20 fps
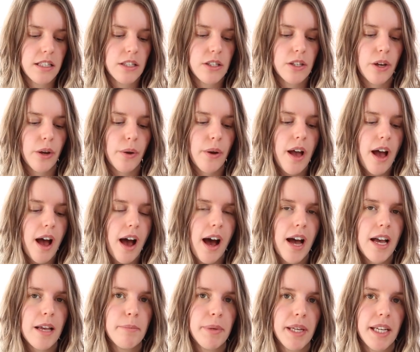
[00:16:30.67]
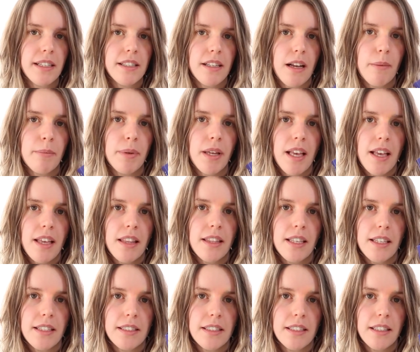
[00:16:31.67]
and so I picked up
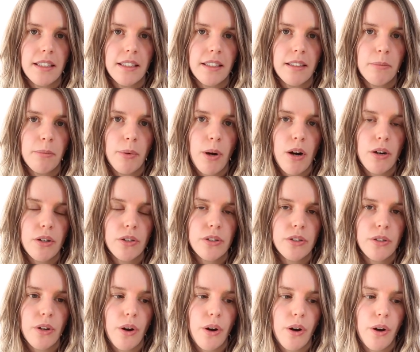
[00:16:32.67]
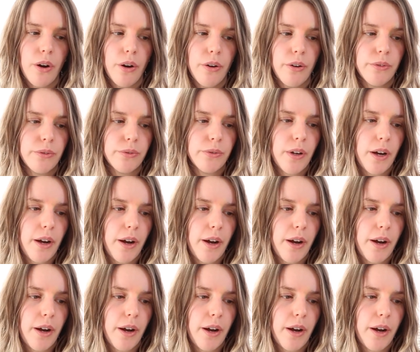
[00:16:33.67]
this little box of